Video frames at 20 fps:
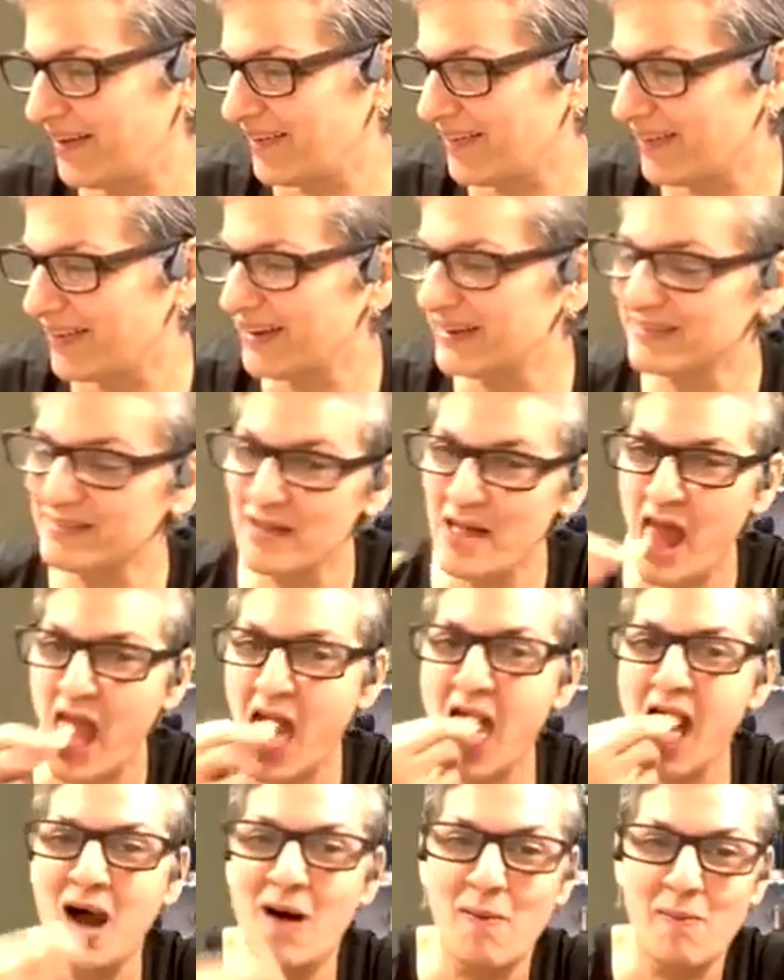actually the
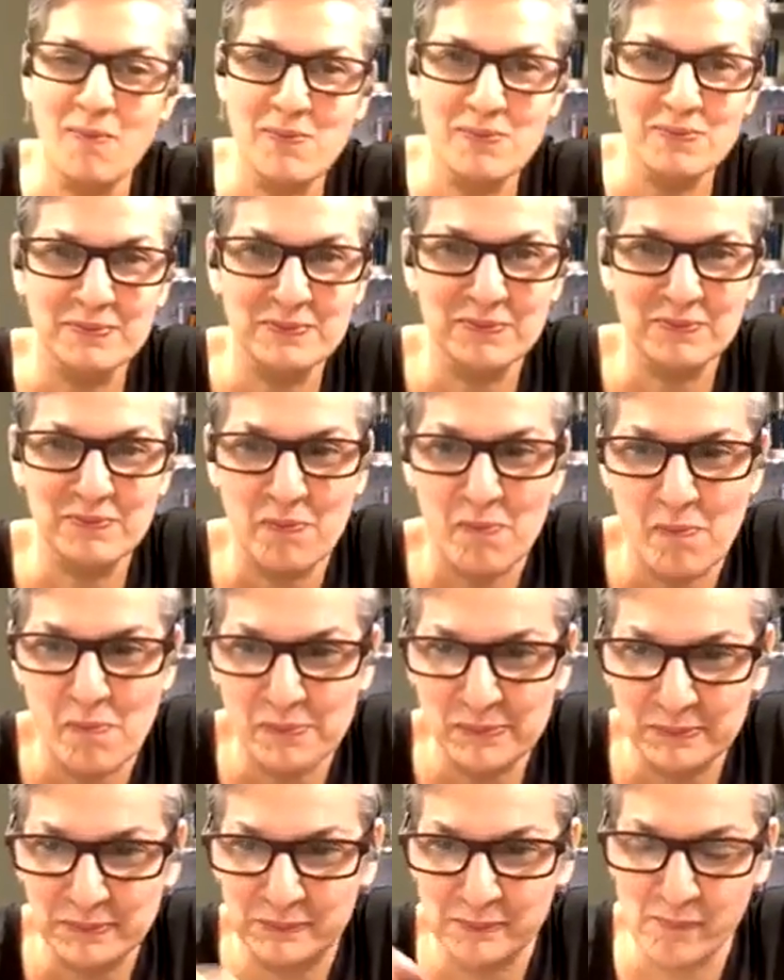last time we
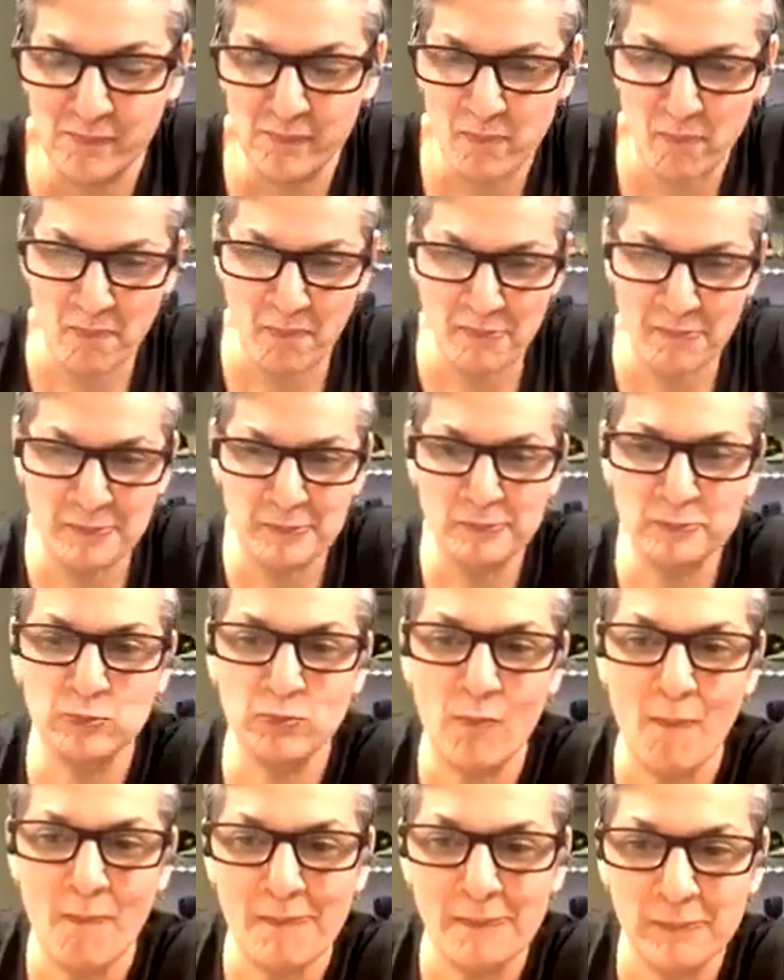went to Puerto
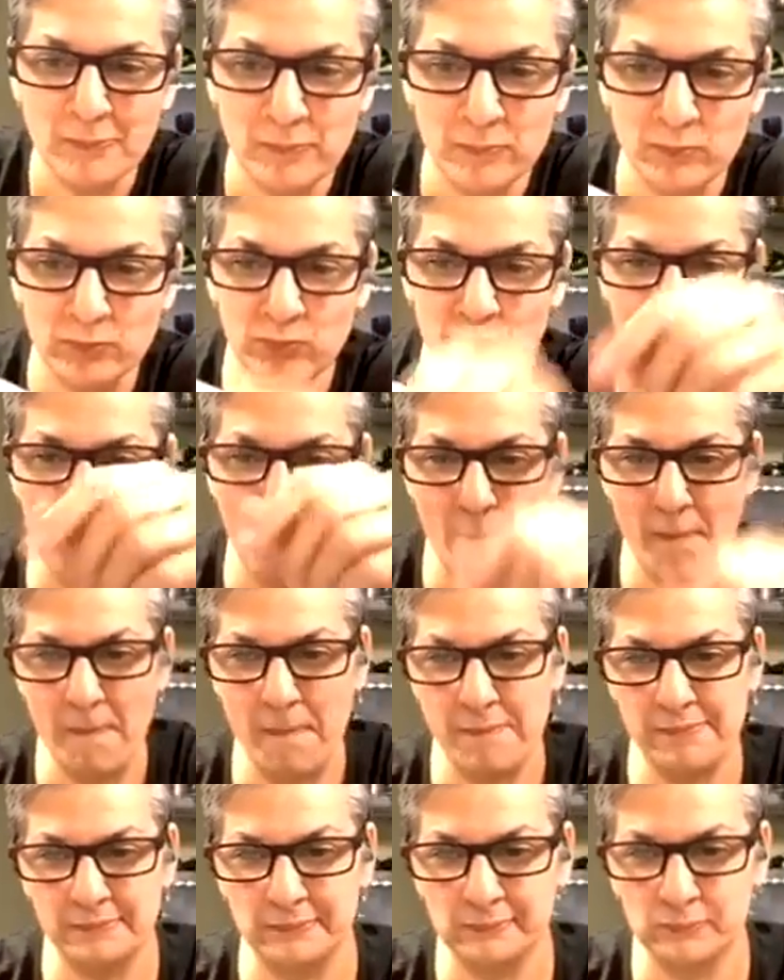Vallarta,
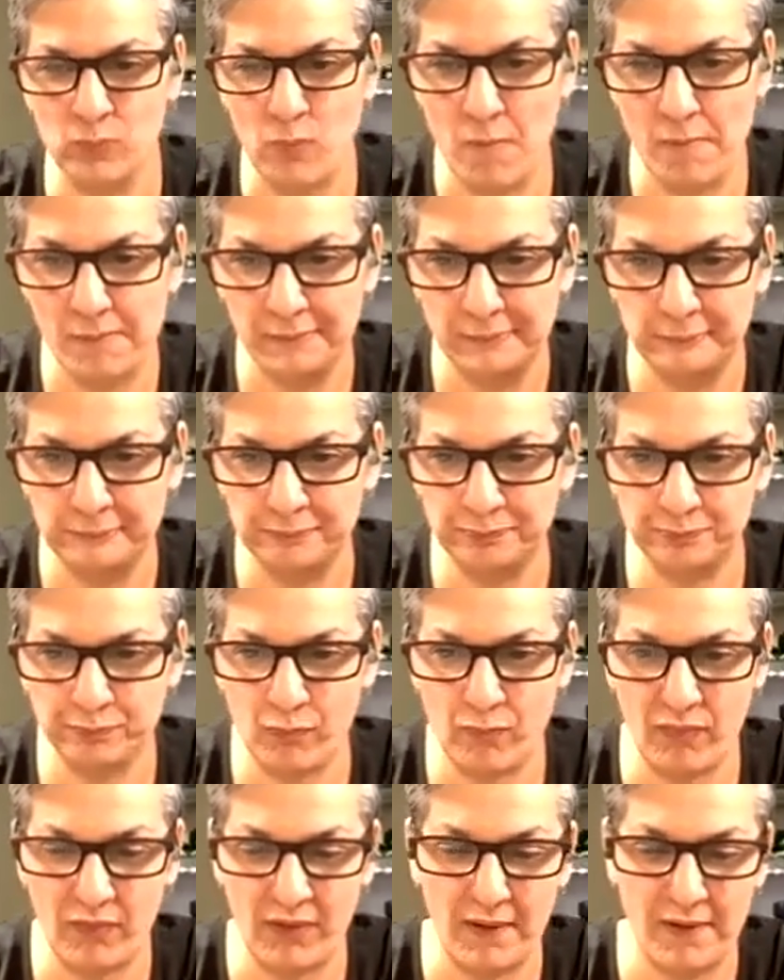and we had
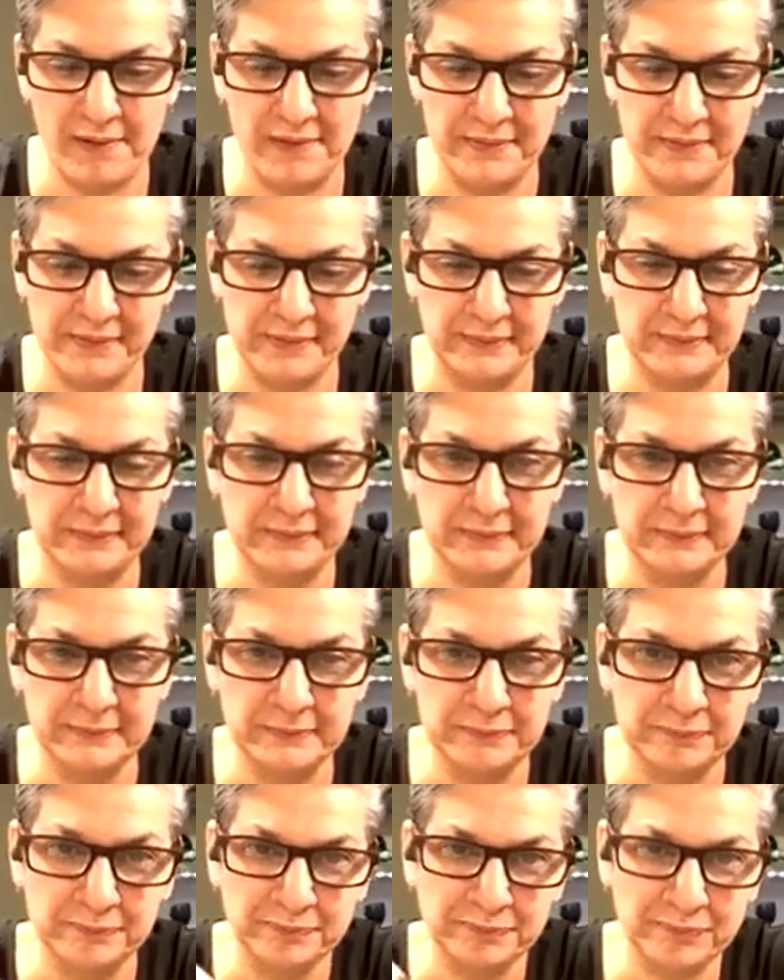to, oh
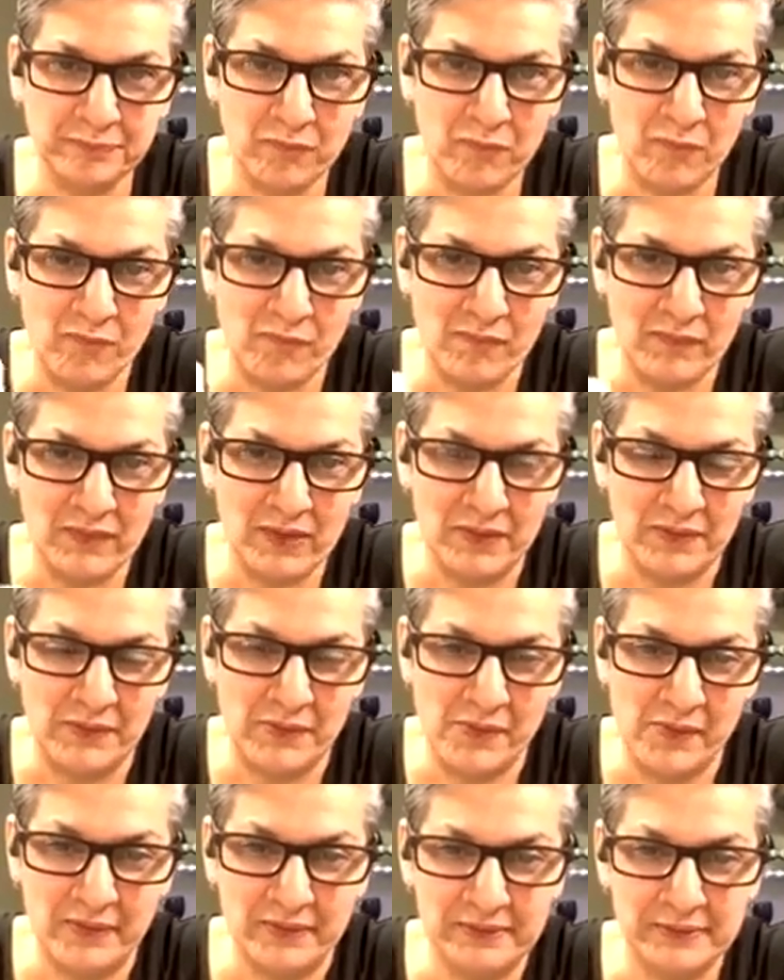no,
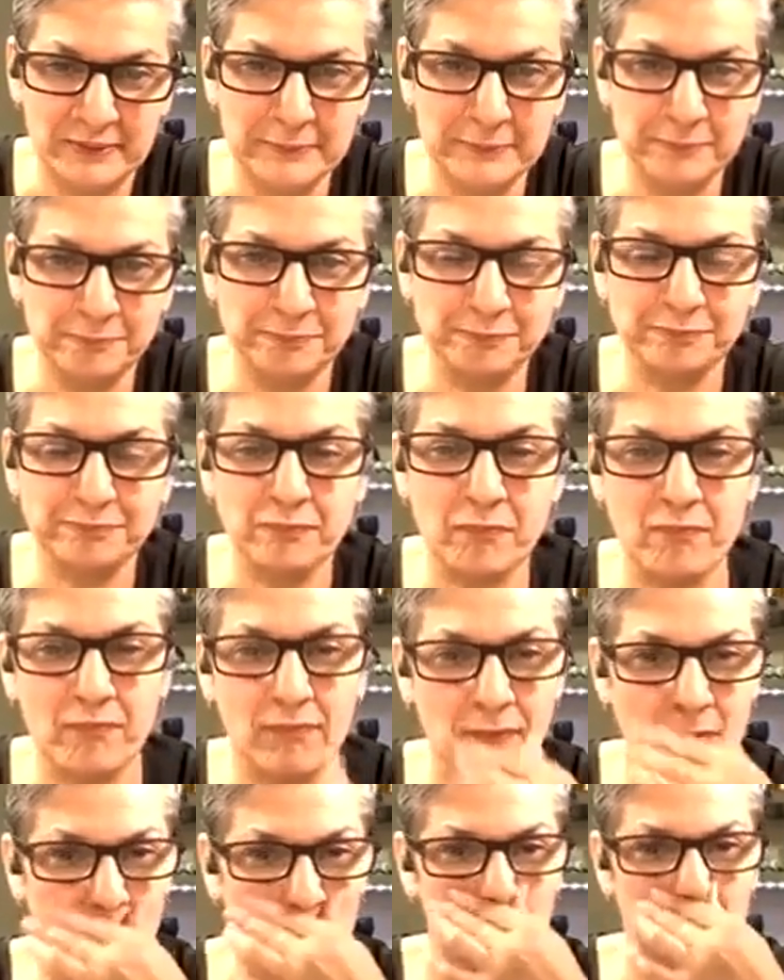I think it was
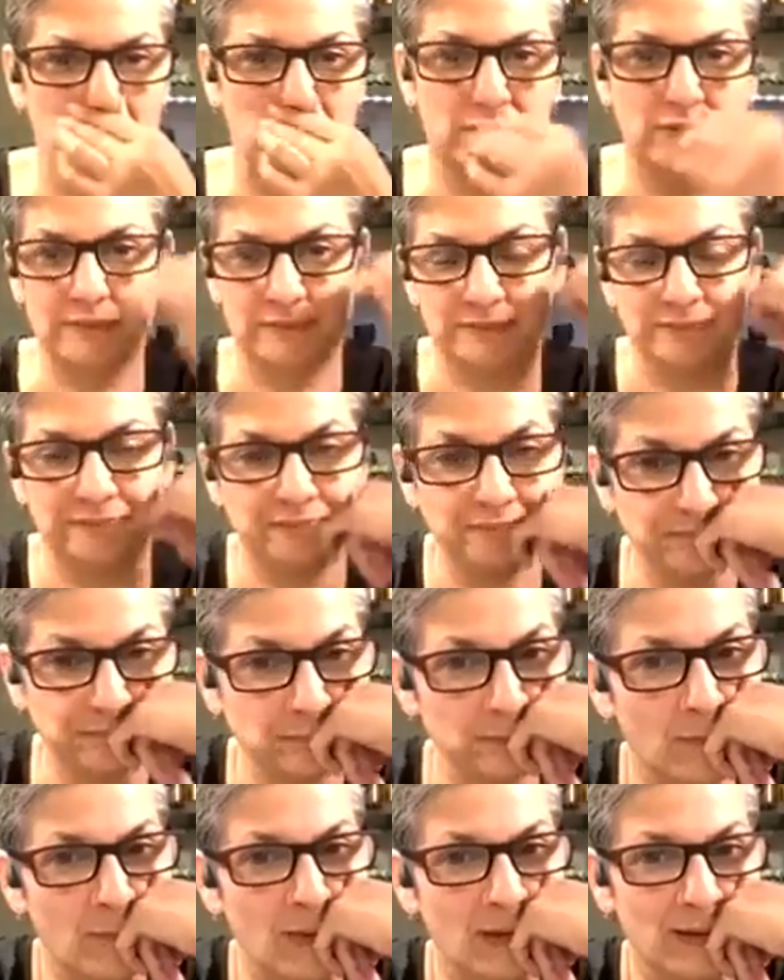Cozumel that we had to get
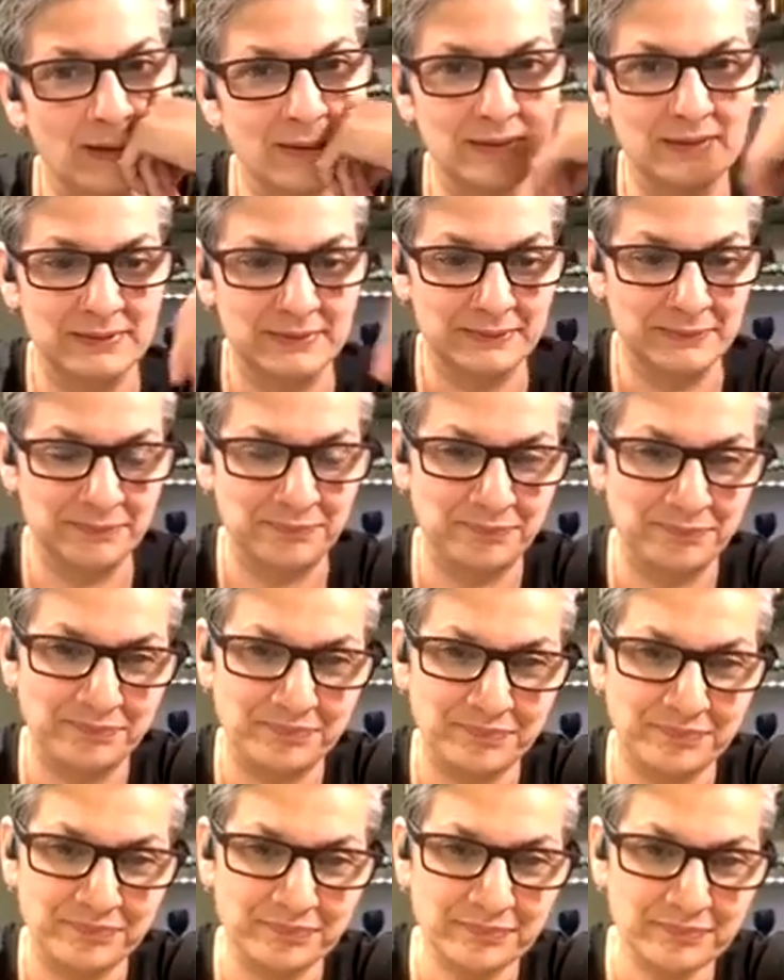to
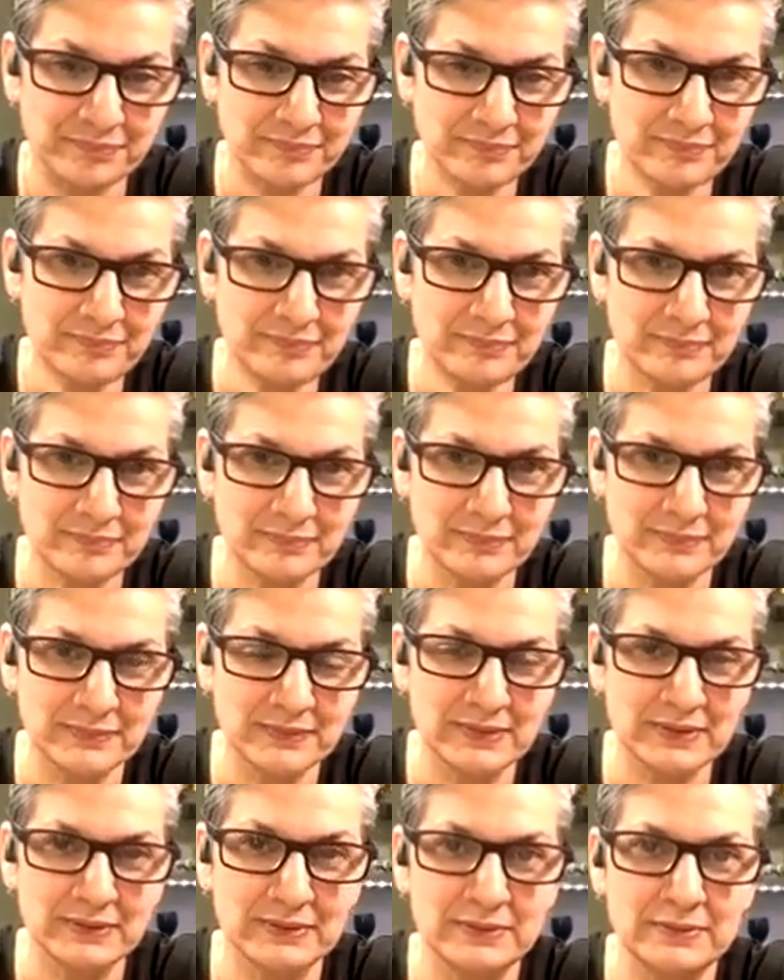the,
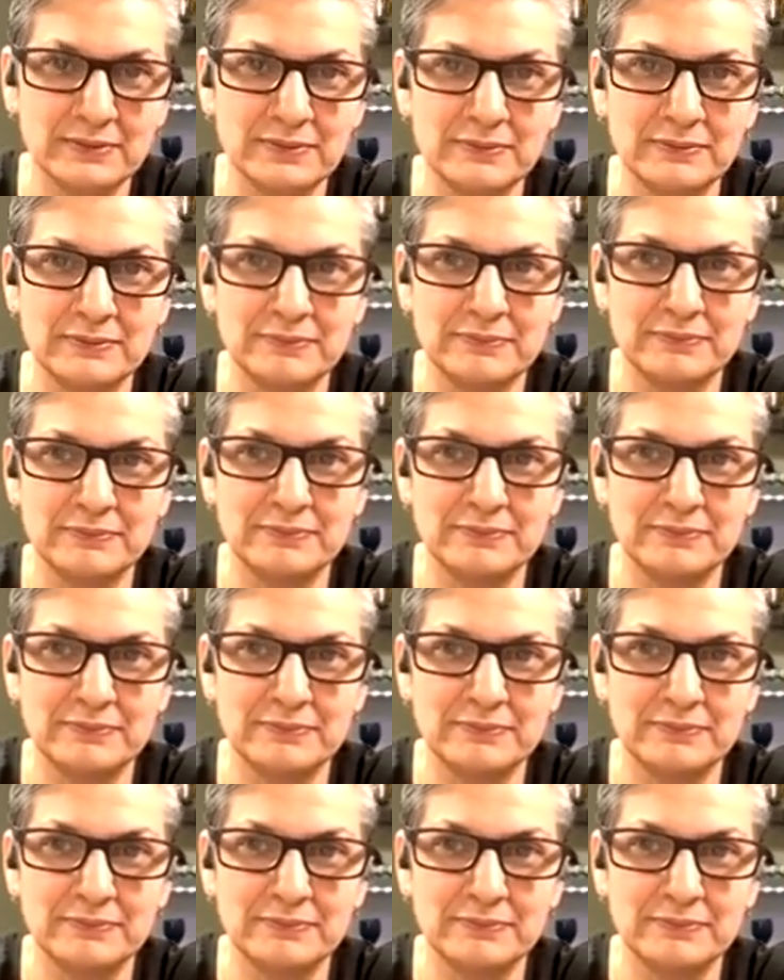what'd you say?